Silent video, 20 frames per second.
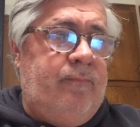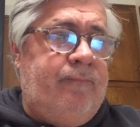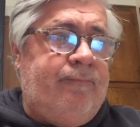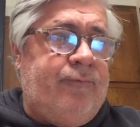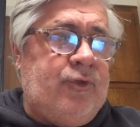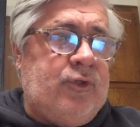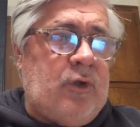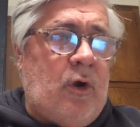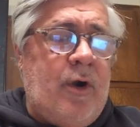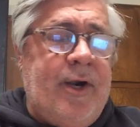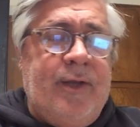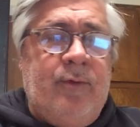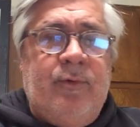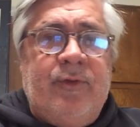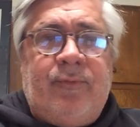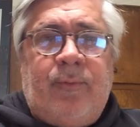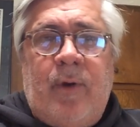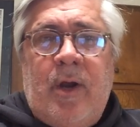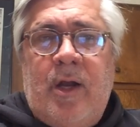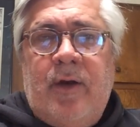Starting
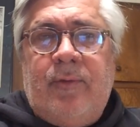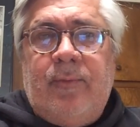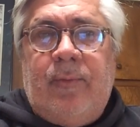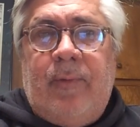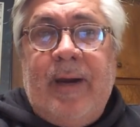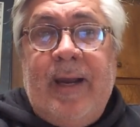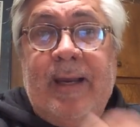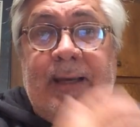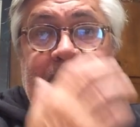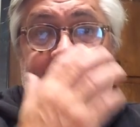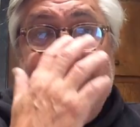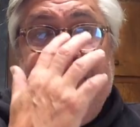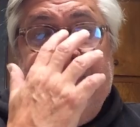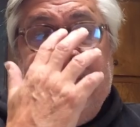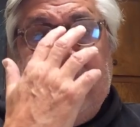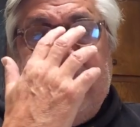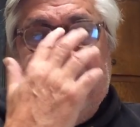with Ronald Reagan and